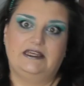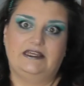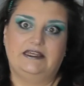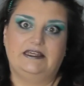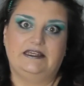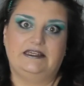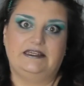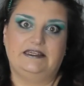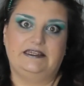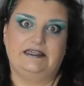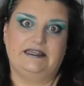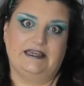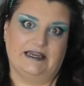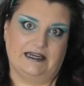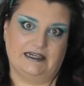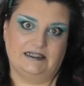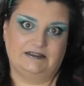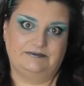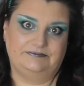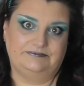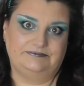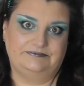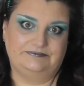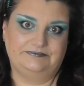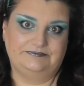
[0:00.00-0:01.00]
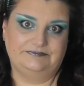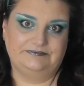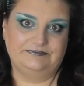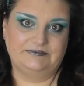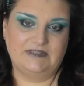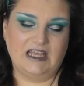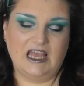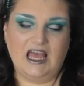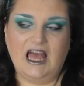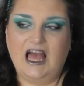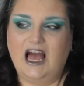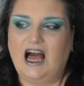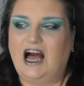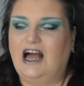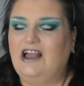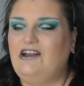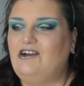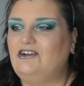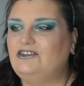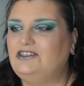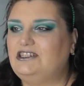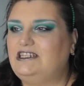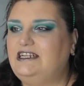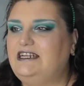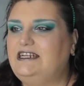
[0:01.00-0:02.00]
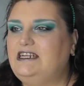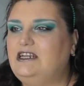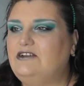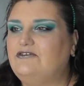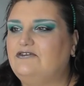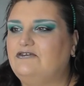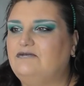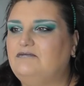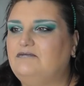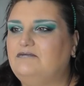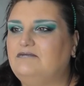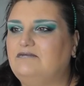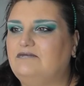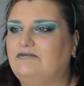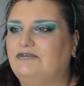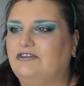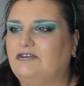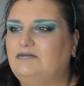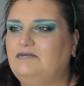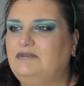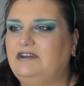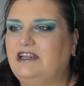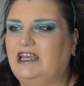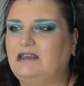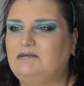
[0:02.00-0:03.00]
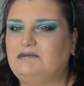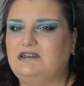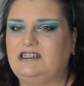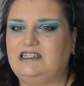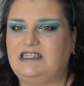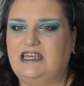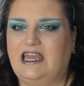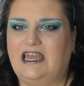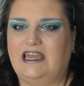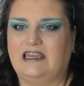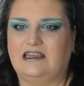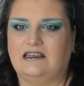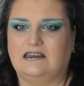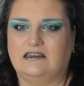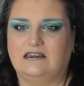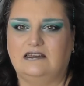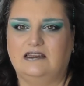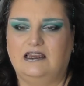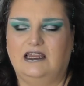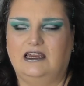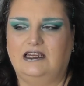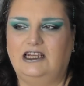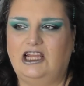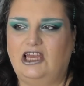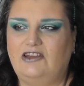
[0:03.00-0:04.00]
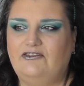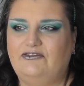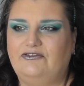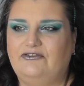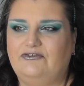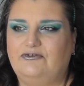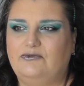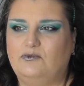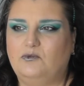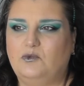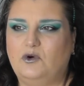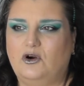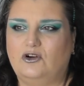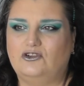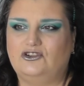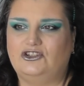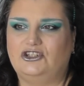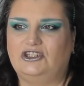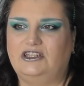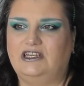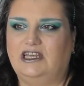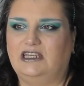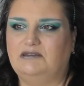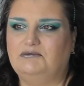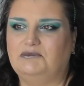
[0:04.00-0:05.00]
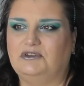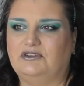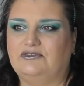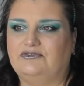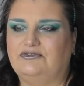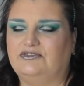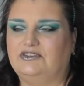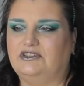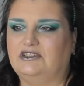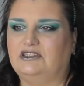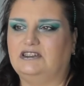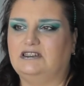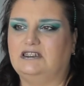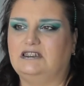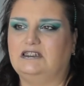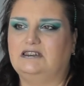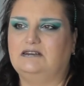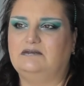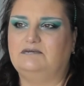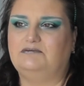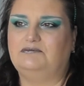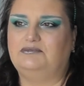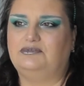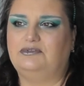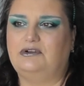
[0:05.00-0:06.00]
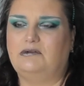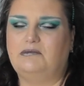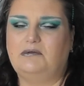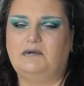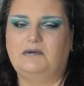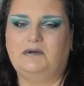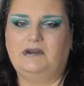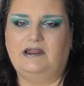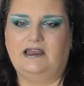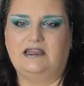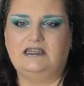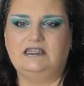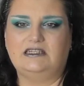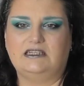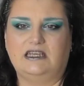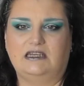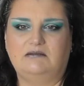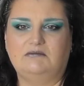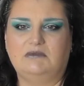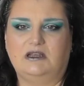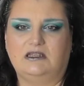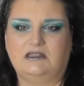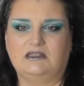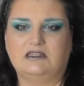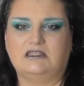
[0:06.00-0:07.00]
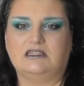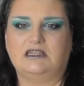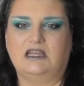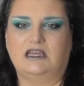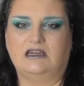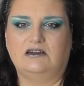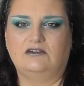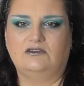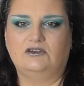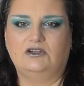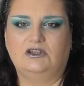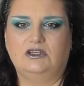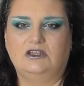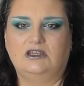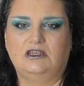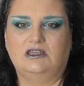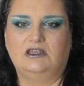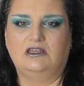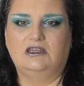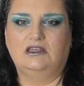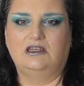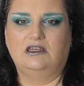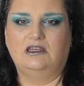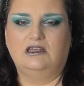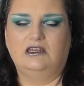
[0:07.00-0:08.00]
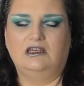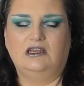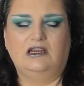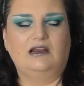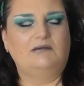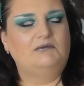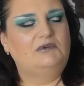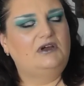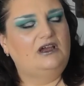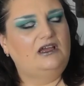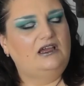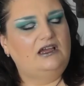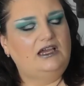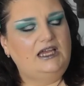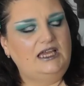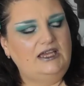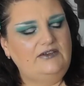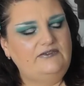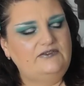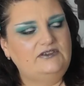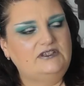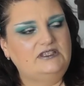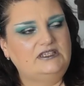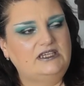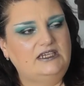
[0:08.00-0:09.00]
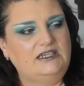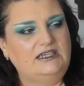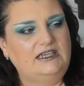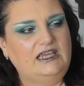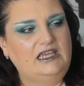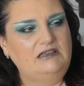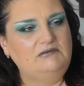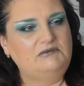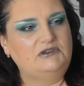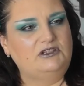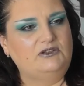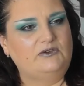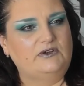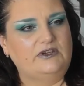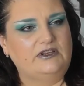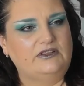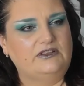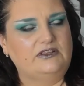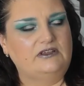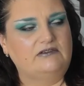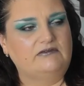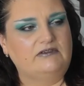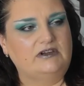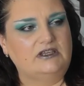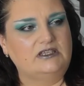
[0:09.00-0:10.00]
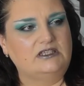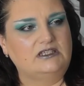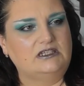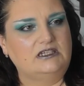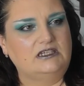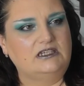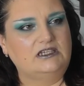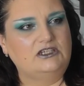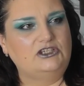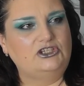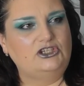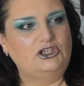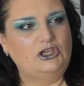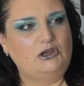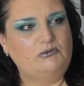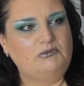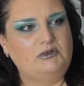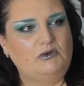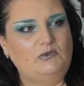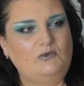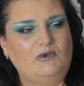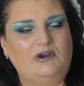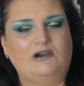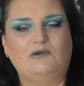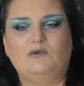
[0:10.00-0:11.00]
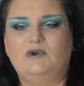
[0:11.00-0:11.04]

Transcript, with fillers: Yeah, I got deleted from Naima Tang, and I've watched Naima for probably 18 months now. And I haven't seen Naima do anything recently. She's not been well.